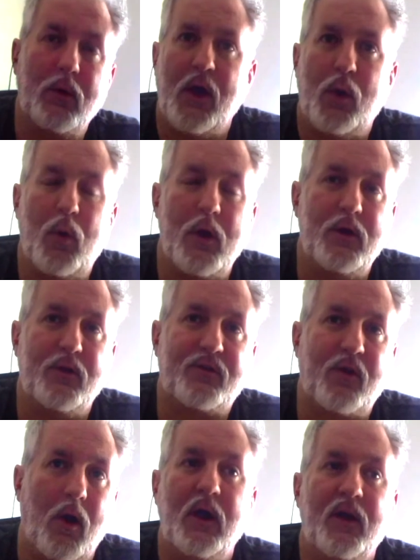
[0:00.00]
when you
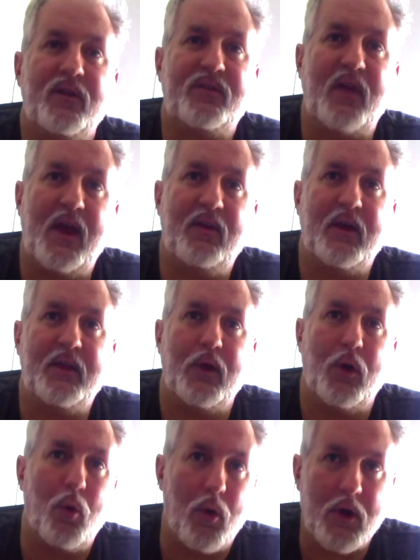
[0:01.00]
start saving the
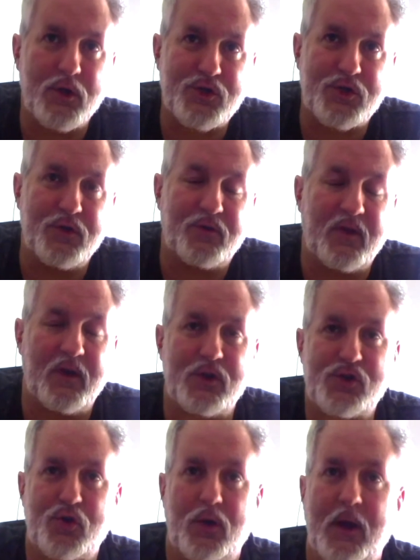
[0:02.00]
orange juice
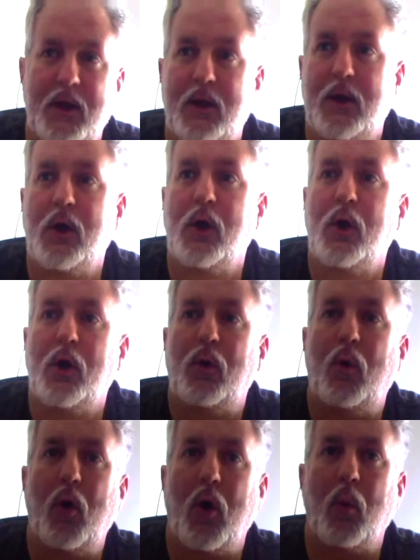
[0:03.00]
industry
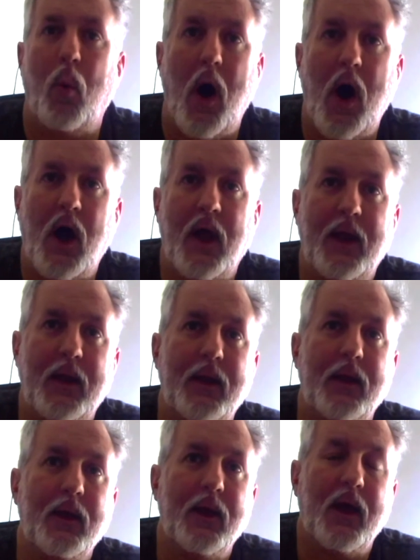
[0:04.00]
or wine
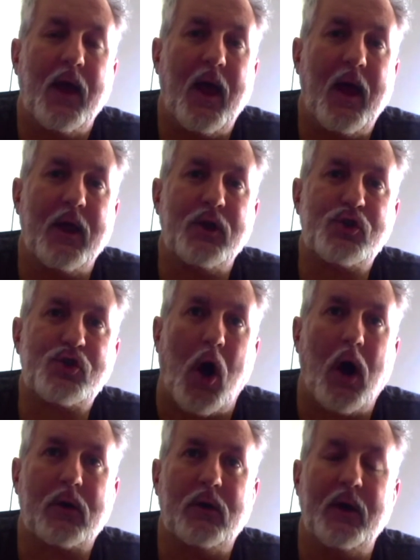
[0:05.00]
and
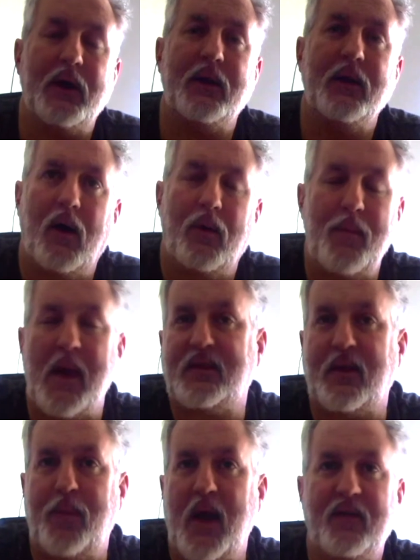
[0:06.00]
chocolate, make the
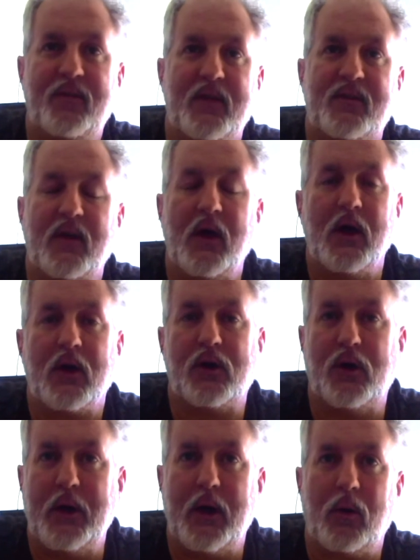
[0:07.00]
benefits
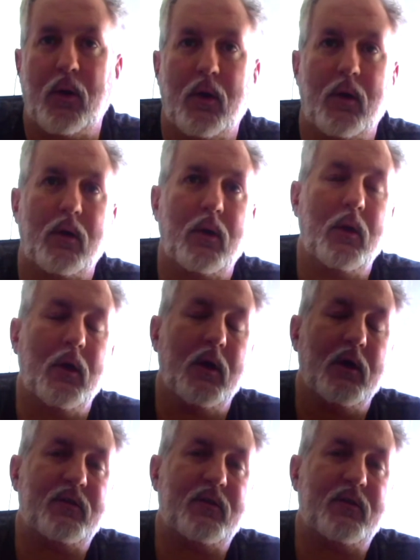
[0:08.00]
clearer to